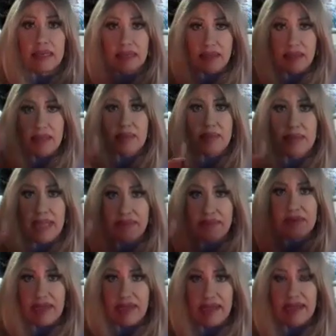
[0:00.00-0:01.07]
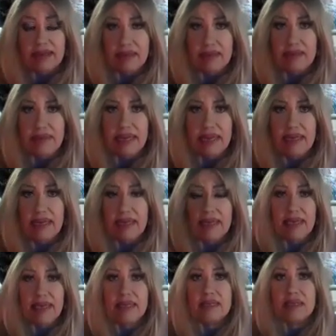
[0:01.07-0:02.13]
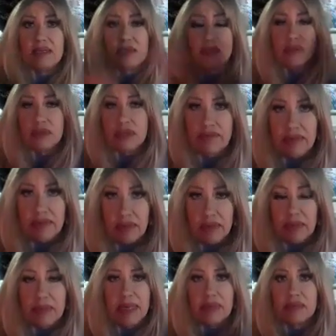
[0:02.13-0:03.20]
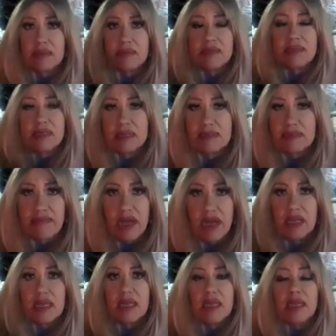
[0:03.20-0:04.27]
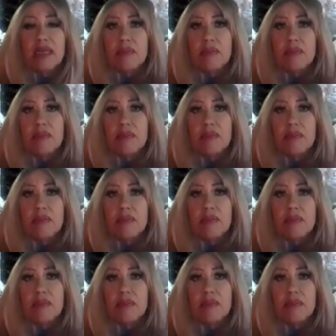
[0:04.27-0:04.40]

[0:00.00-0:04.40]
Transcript: And after that, right, gained the 271 pounds. I was sick as fuck.